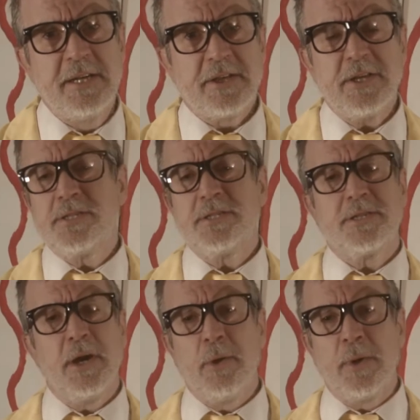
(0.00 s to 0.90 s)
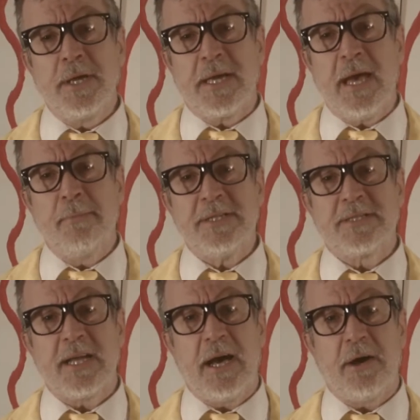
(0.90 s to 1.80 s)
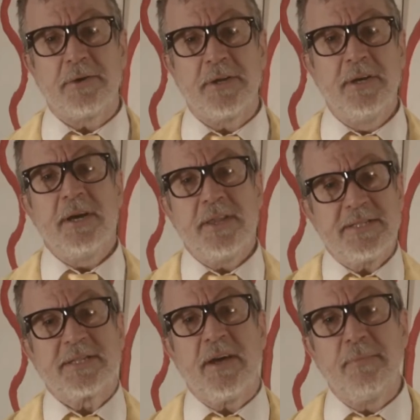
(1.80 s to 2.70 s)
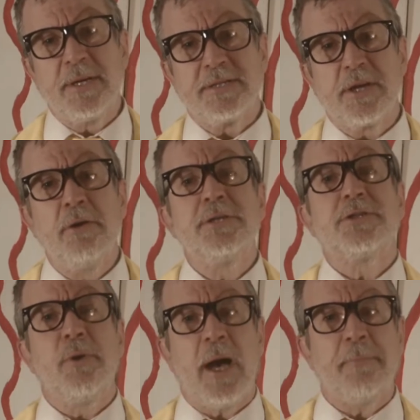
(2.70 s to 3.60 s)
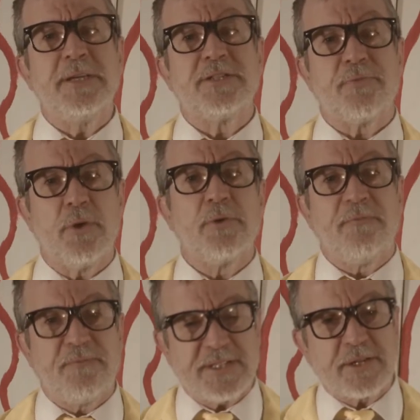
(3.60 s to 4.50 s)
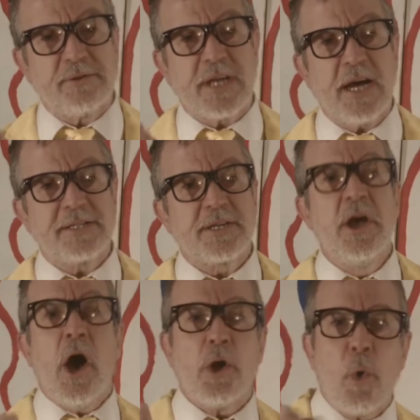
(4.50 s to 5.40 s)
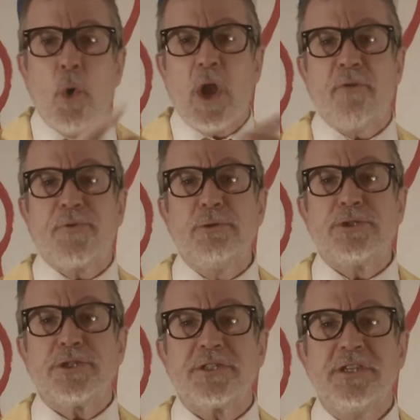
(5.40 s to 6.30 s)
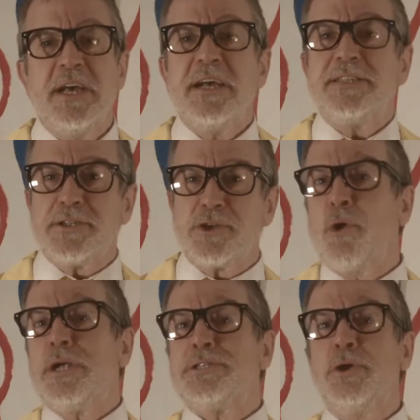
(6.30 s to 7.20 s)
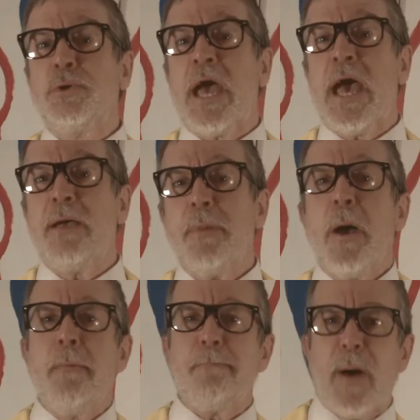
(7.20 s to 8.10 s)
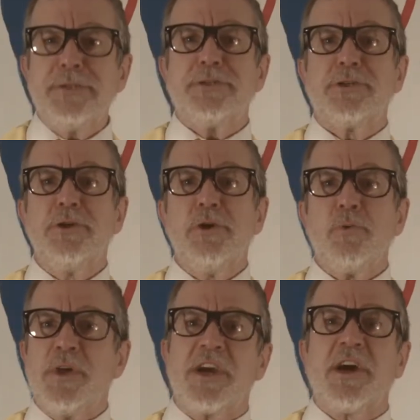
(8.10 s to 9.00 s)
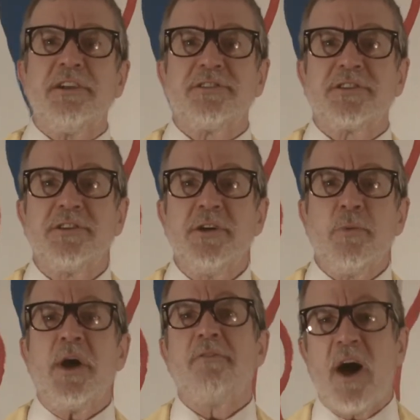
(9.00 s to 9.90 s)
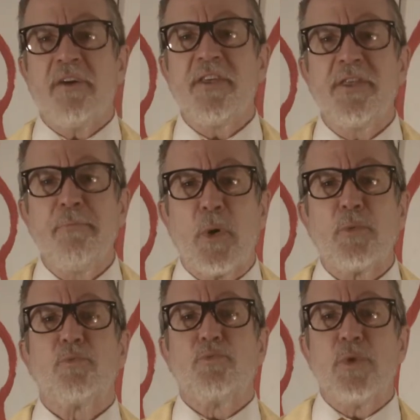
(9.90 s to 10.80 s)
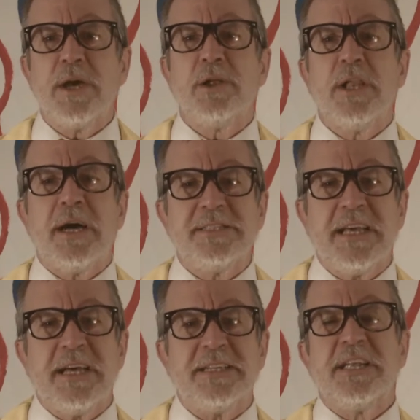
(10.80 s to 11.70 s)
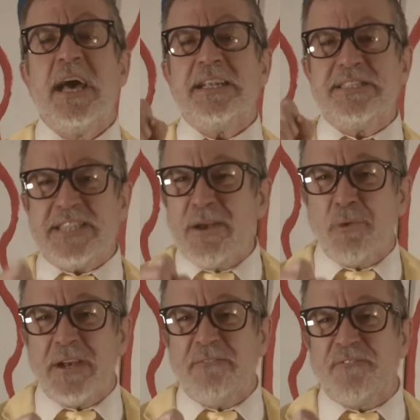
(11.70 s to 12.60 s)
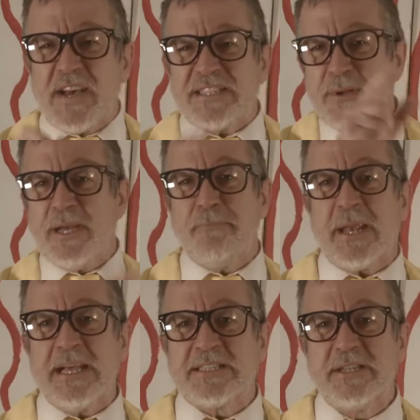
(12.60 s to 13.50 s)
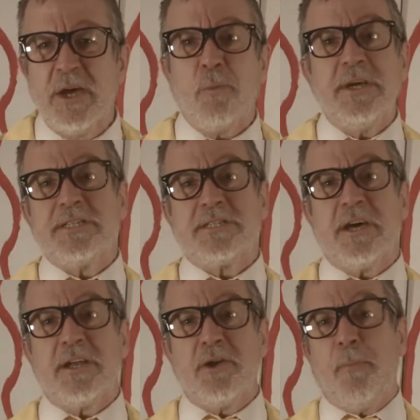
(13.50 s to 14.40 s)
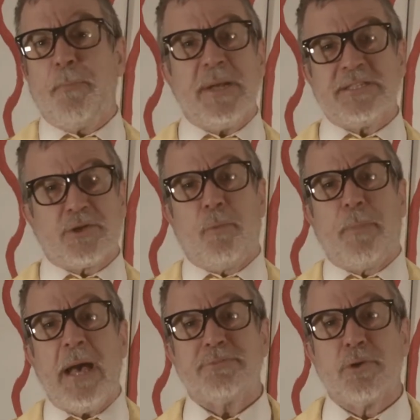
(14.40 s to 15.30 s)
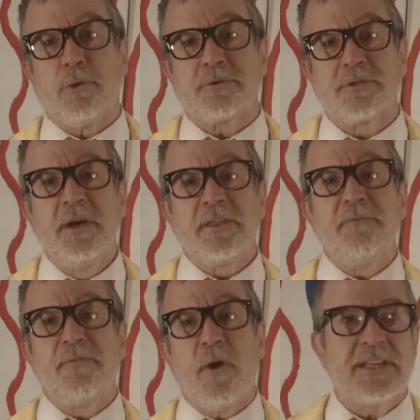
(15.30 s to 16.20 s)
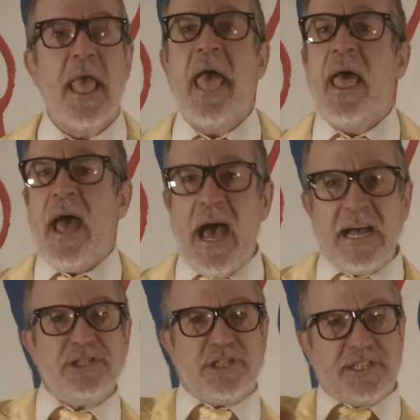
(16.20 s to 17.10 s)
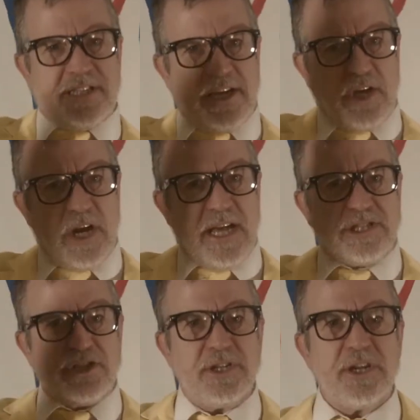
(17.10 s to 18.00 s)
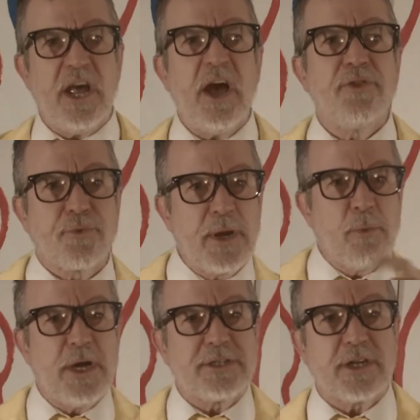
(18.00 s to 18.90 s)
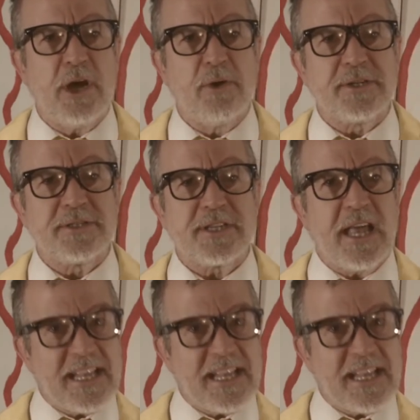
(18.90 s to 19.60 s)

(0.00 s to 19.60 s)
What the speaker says: this is the only game in town. And this government is only too happy to throw the fiscal dice on all our futures. It's the Tories' new game, punt with a cunt, where rather than put real ideas and genuine investment in place, we decided on political pep talks that involve hand gesticulation and three-word slogans like